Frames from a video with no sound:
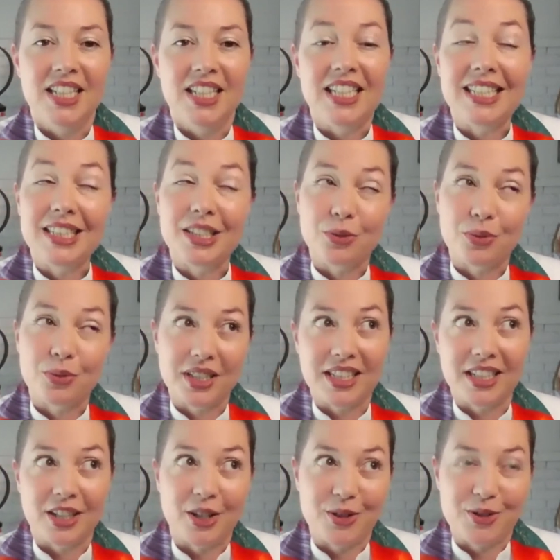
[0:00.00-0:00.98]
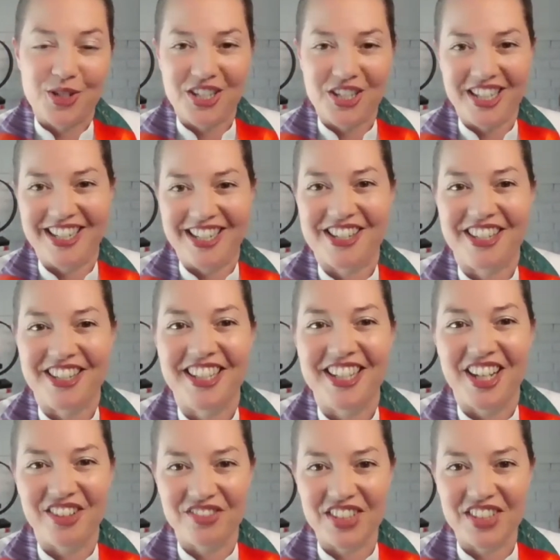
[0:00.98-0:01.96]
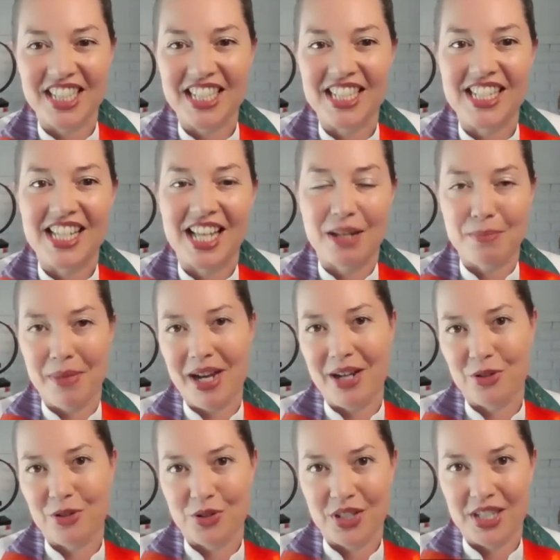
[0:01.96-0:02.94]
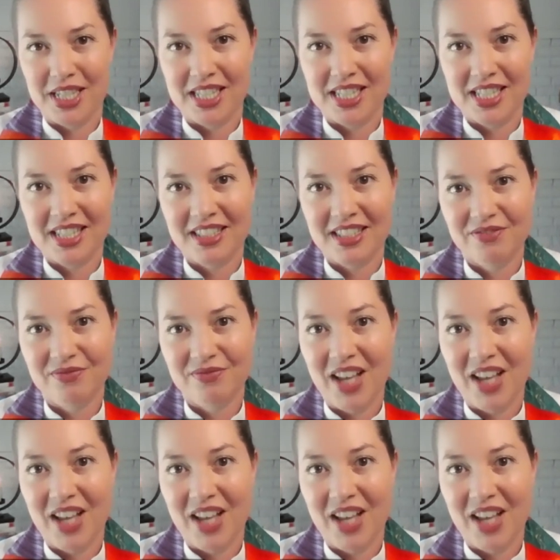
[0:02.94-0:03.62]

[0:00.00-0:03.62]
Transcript: In the renegotiation of needs and boundaries,